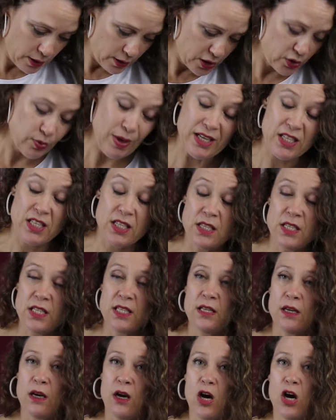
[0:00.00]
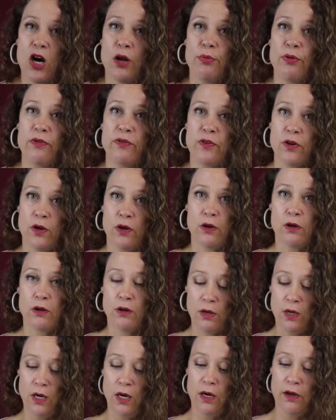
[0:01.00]
sweaters. I prefer
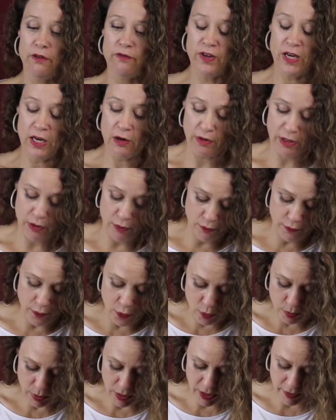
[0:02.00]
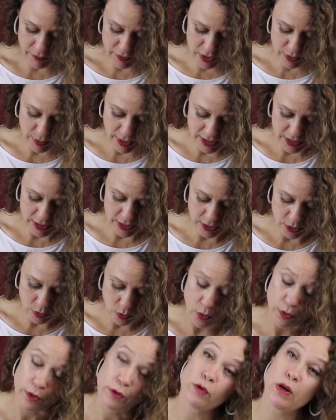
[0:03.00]
fingering or 4-ply for sweaters,
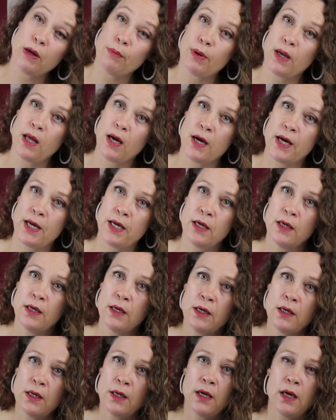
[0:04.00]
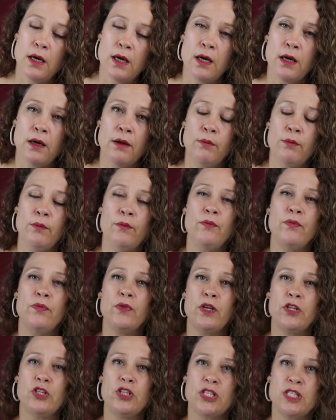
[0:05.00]
or 3-ply. I
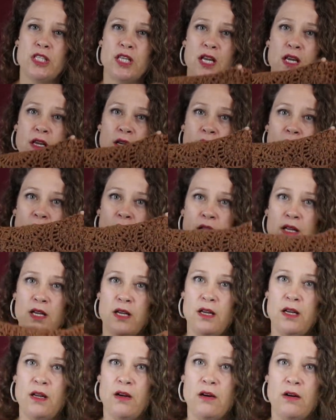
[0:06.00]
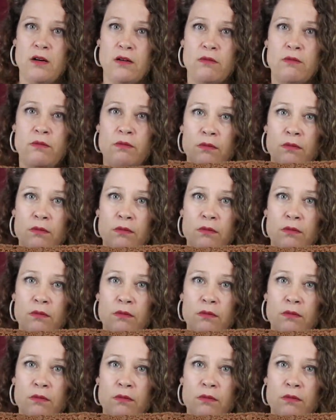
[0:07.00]
just think in our